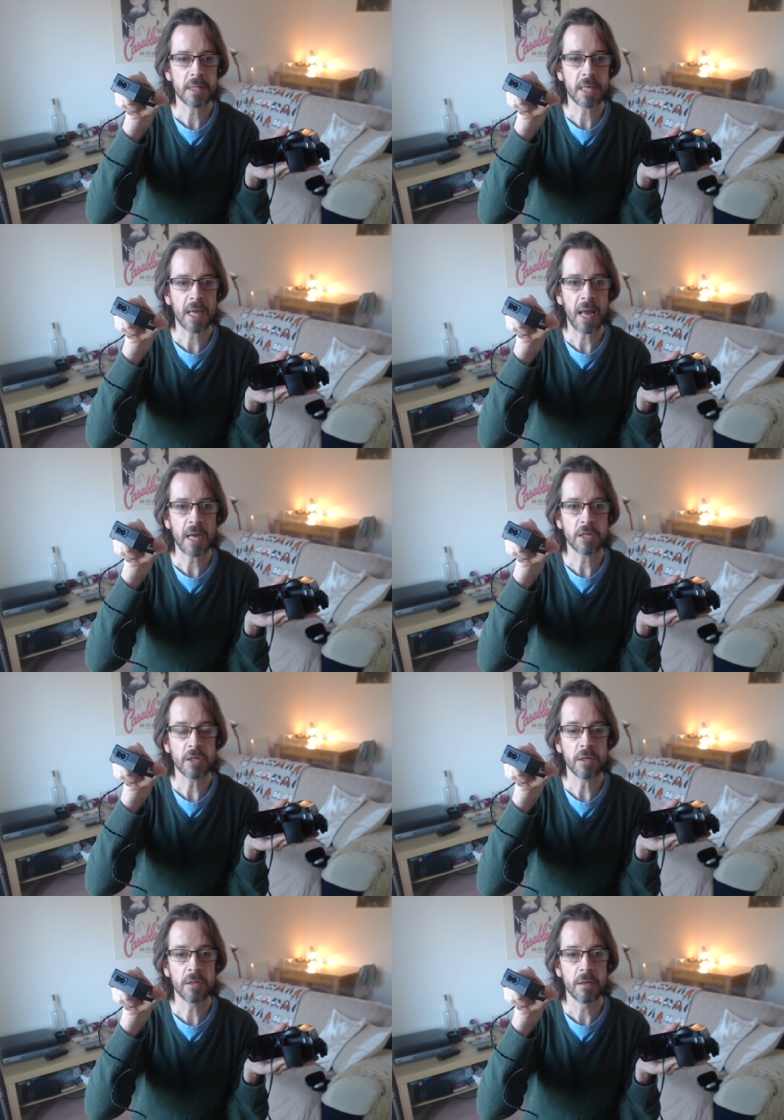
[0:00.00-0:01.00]

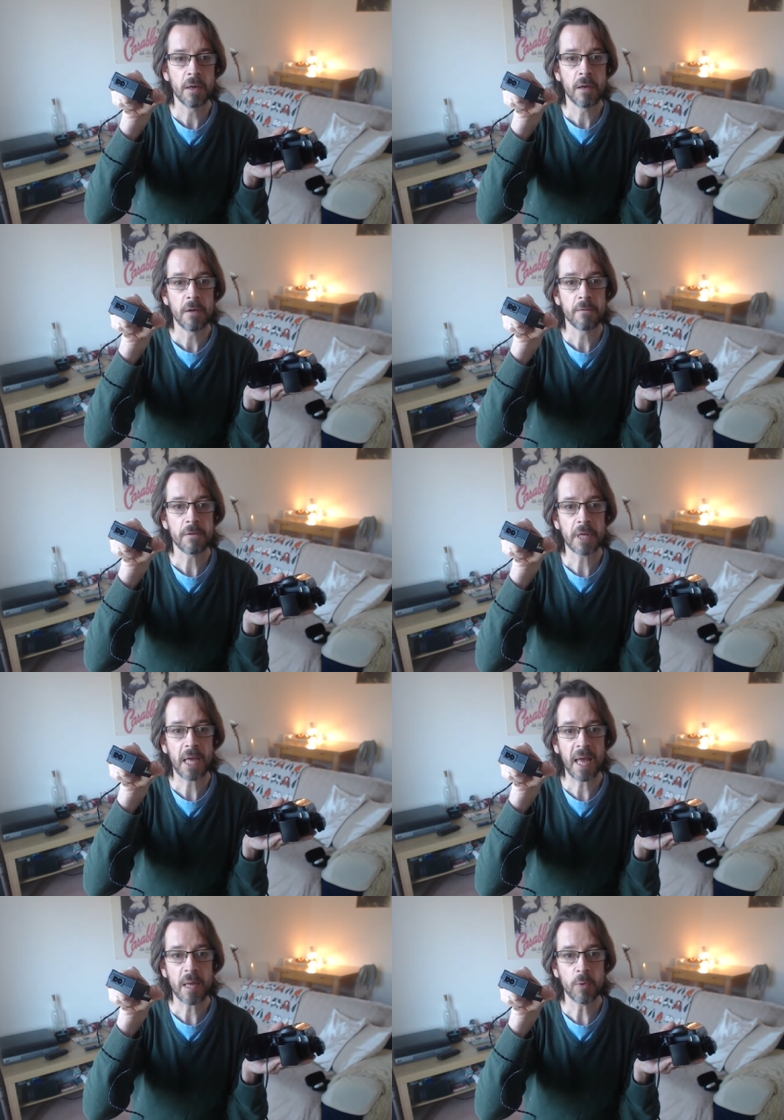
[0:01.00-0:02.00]
connection for the
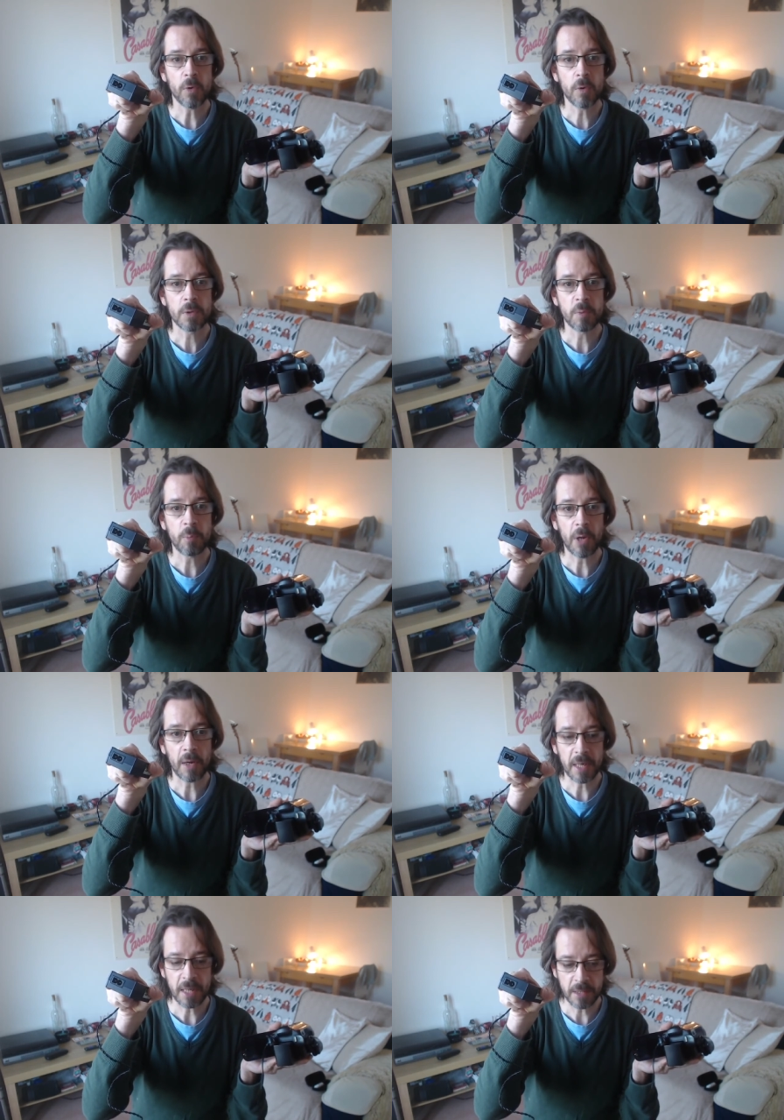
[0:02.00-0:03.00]
cable to plug
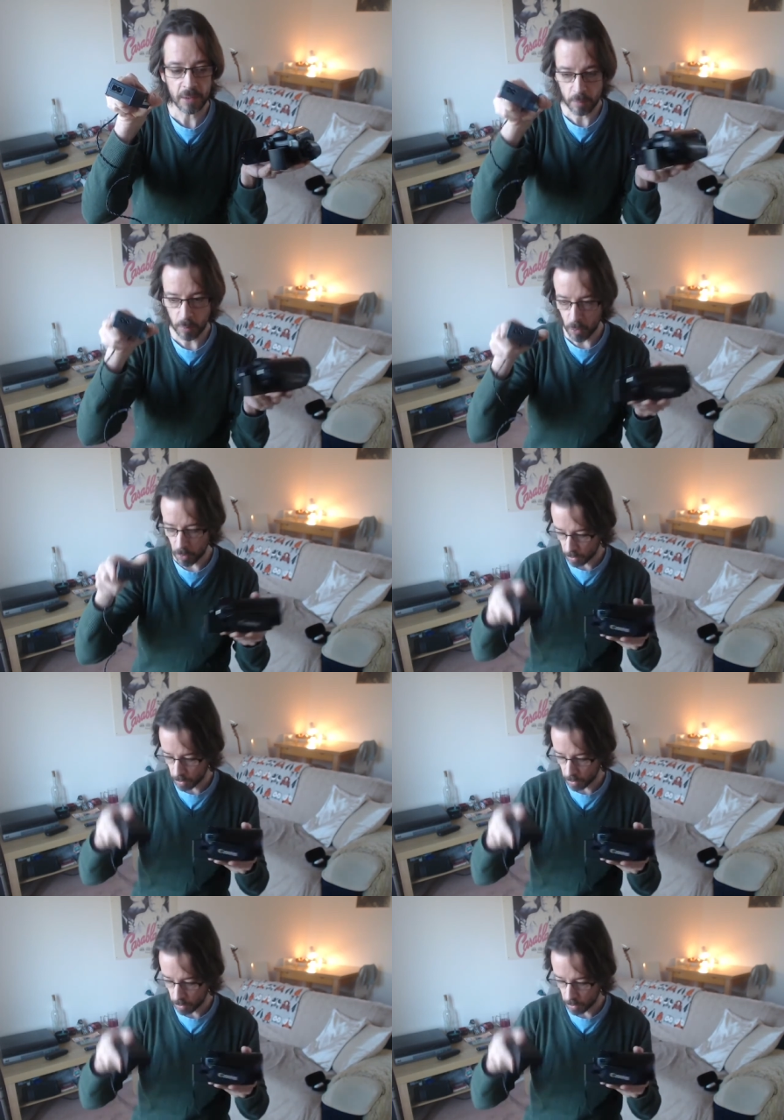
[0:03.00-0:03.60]
it into the wall.